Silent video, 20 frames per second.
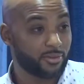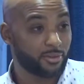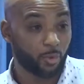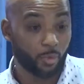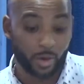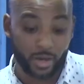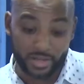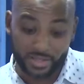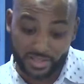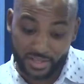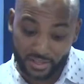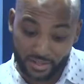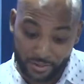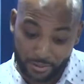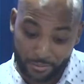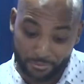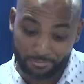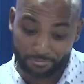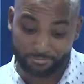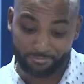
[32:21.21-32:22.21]
So what does he
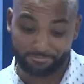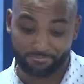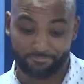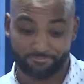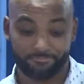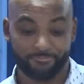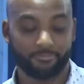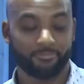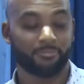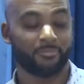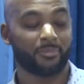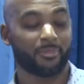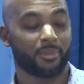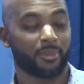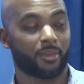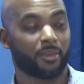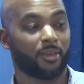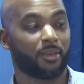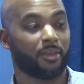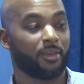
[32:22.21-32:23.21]
do?
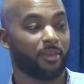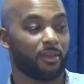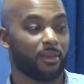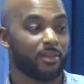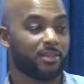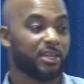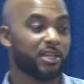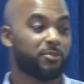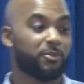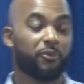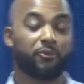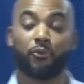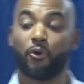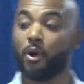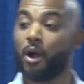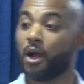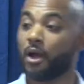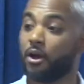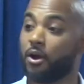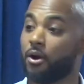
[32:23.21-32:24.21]
He says,
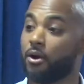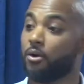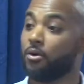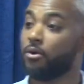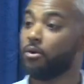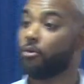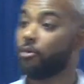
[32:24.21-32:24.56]
before I go,